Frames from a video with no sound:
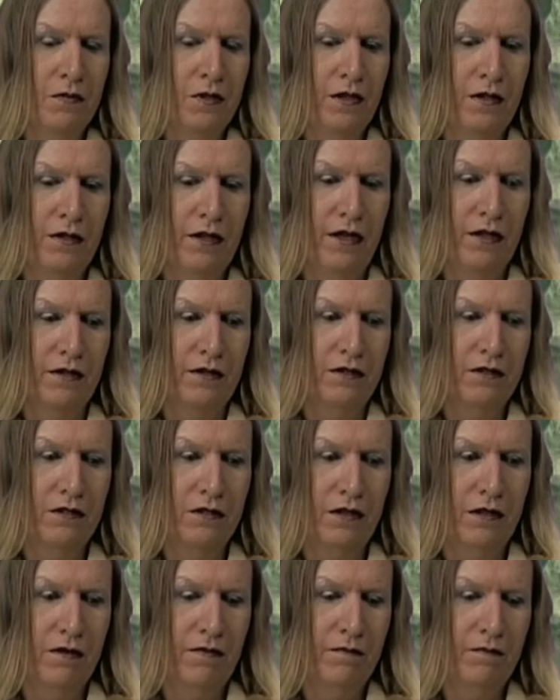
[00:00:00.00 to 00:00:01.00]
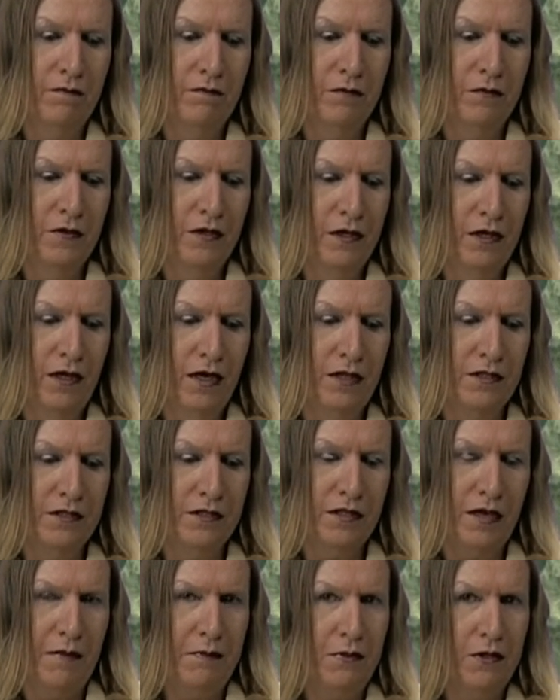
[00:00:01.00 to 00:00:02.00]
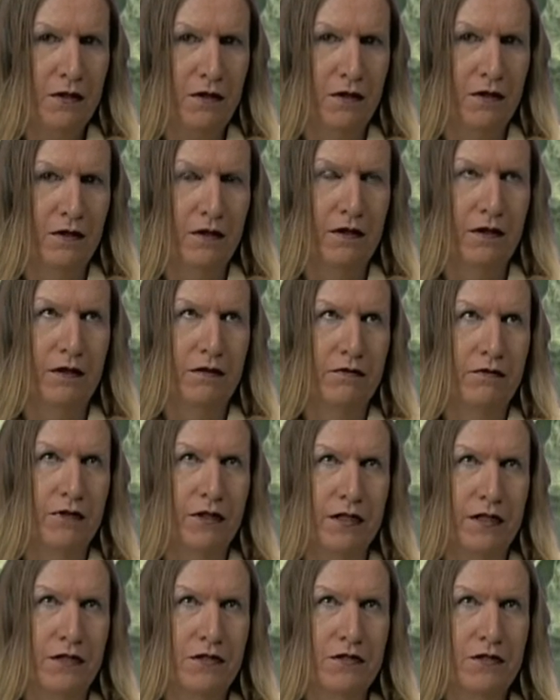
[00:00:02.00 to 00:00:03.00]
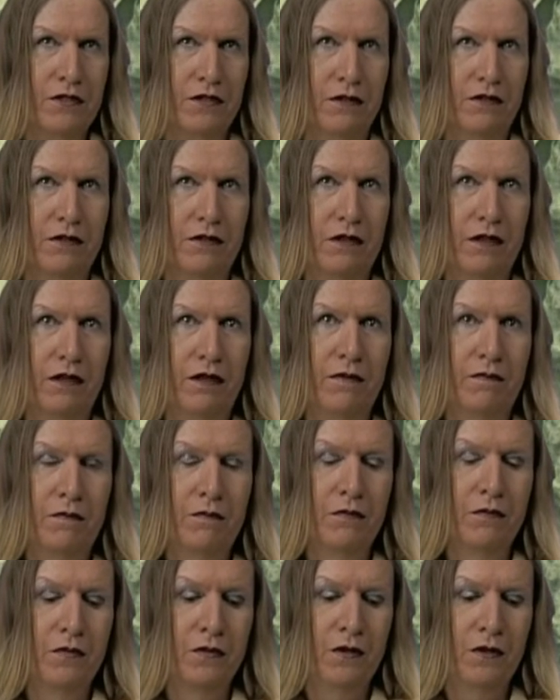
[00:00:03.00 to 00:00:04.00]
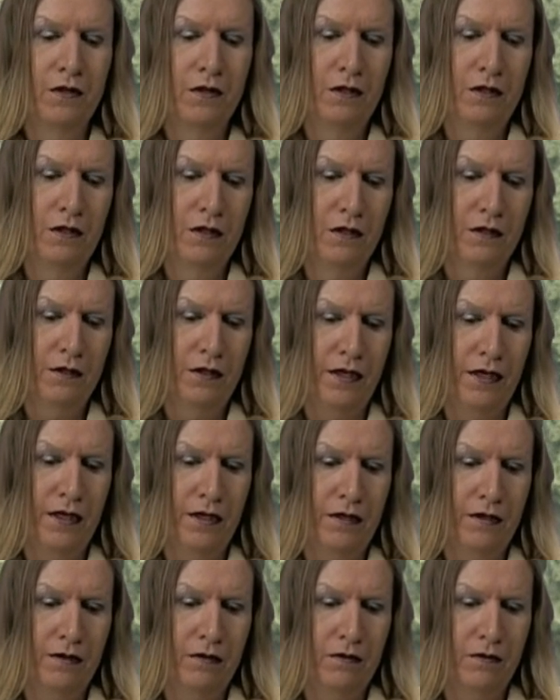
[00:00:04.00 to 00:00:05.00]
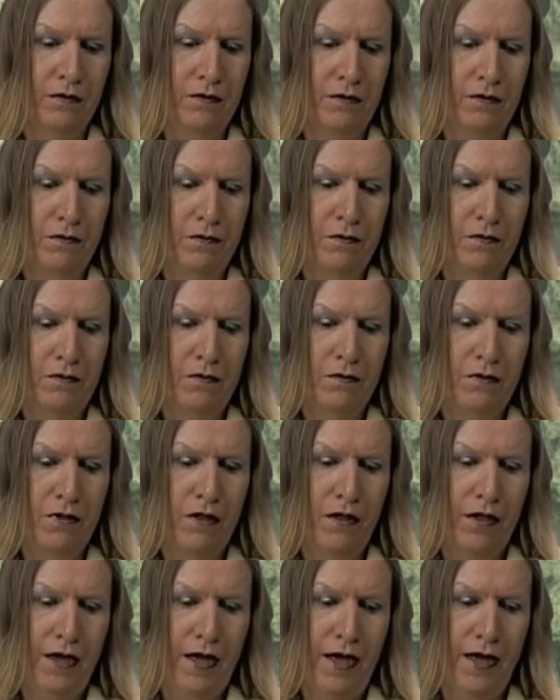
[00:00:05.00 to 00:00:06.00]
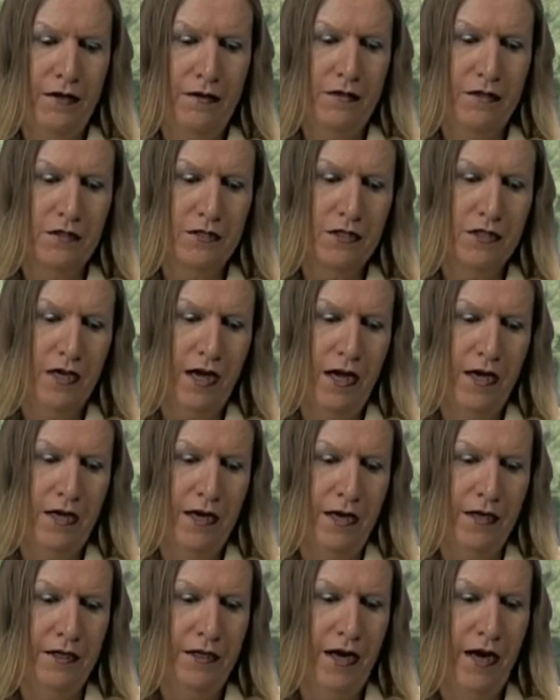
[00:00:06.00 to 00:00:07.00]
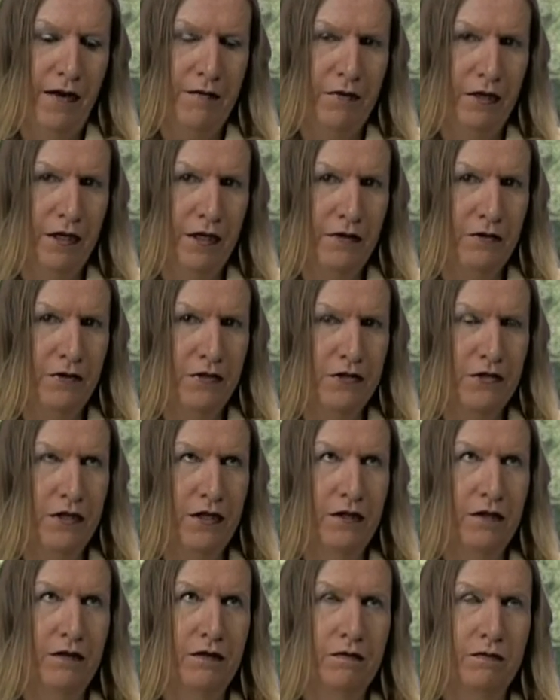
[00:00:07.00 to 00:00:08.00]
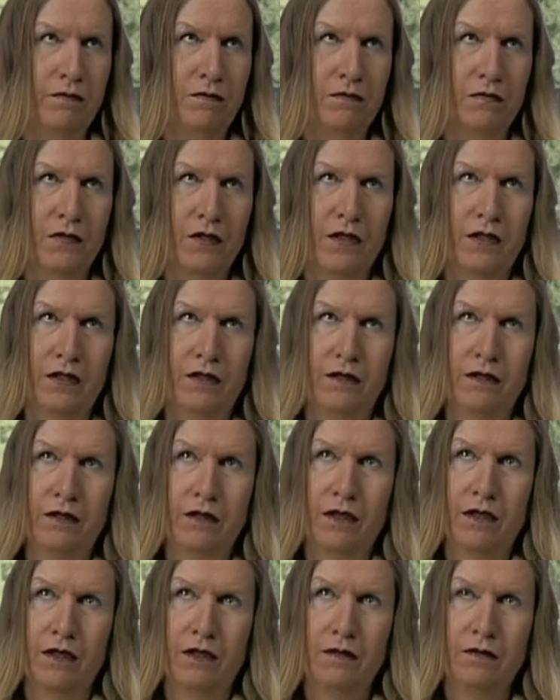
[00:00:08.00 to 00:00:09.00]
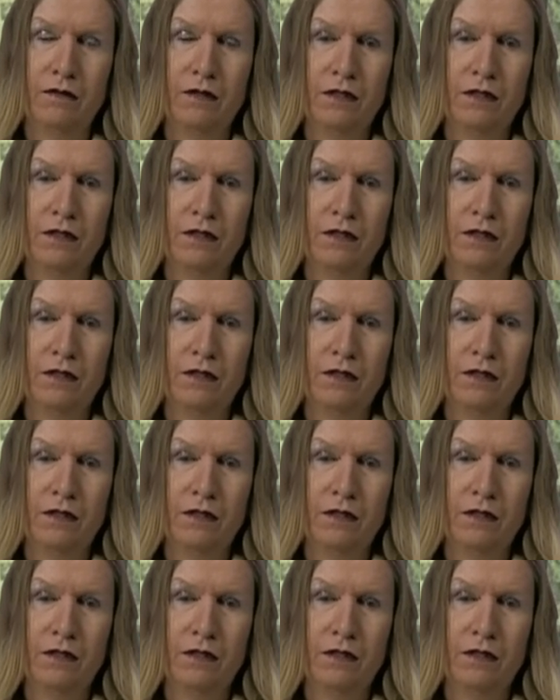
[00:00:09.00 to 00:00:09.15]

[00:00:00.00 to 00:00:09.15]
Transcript: that are skeptical of this. And they had this guy on camera. He was in the